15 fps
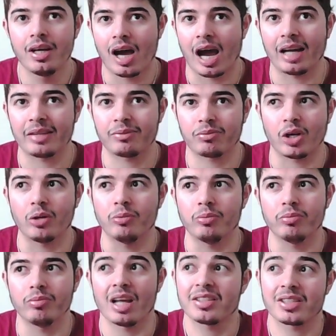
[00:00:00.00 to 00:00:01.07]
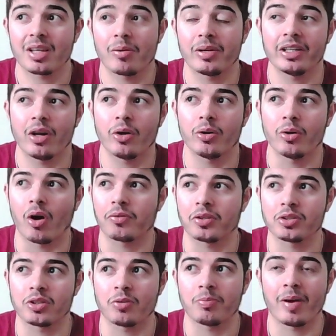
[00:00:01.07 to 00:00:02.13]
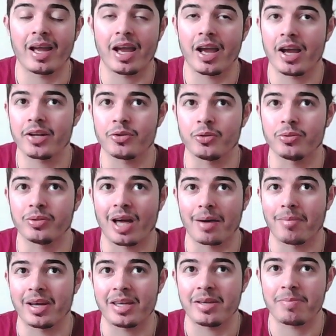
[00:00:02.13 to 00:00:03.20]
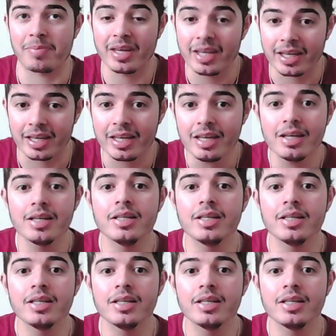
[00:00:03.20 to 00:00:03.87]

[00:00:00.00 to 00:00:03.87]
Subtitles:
I don't necessarily know off the top of my head who that may be.